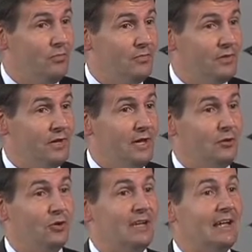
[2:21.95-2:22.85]
you get the
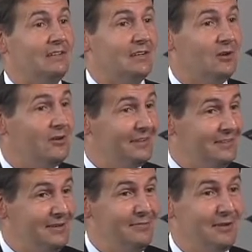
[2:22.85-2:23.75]
connectivity
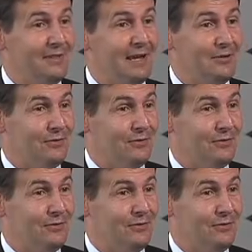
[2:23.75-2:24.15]
that you need.